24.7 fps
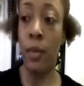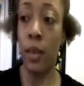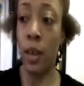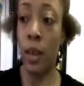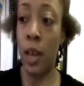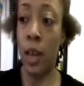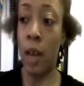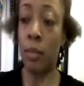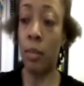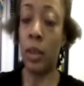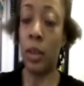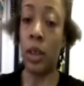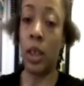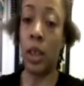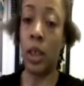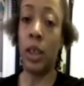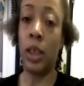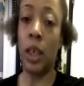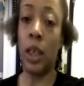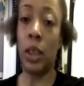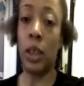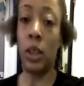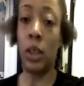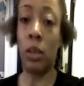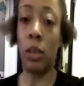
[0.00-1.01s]
Now I'm just going to
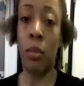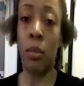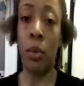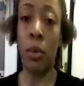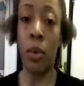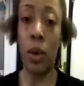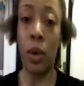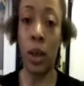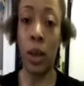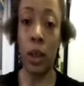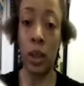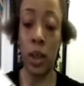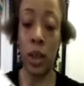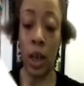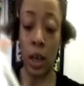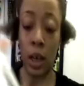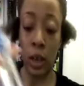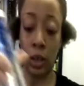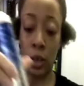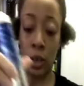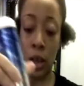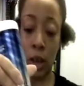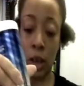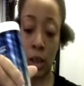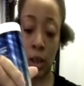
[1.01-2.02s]
take some more so I can
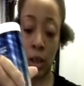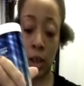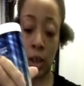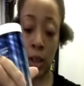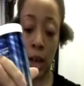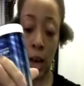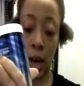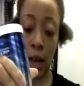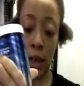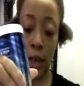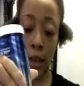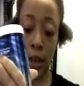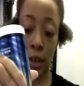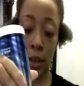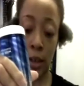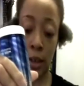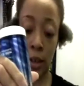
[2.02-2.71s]
do the other side.